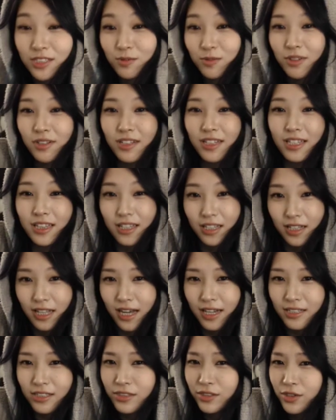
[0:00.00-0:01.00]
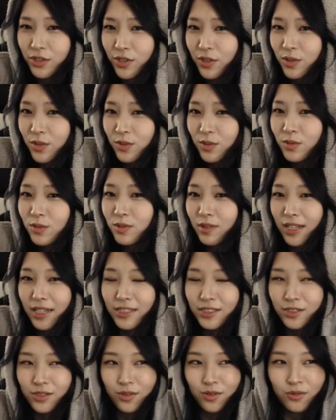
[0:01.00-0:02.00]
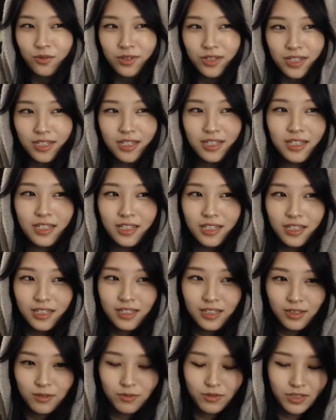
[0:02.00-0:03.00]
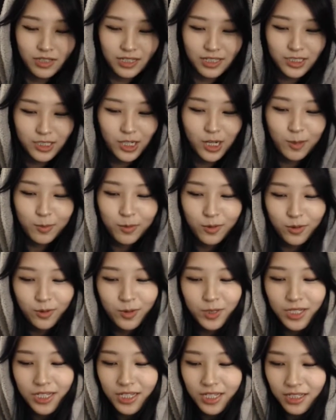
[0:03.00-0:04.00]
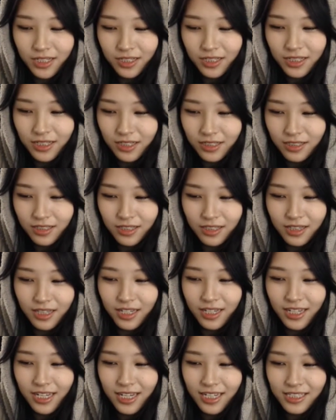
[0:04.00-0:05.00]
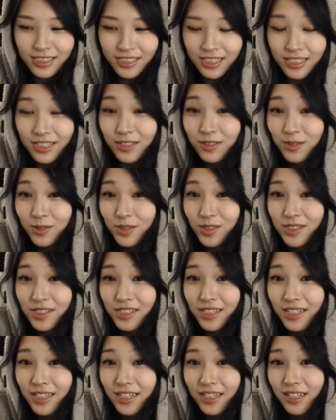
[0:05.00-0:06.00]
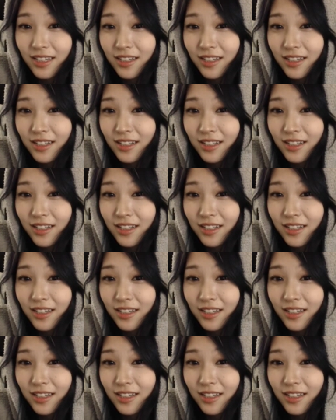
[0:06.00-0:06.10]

we were like the last three. We're like top 3 in that case, and he was just like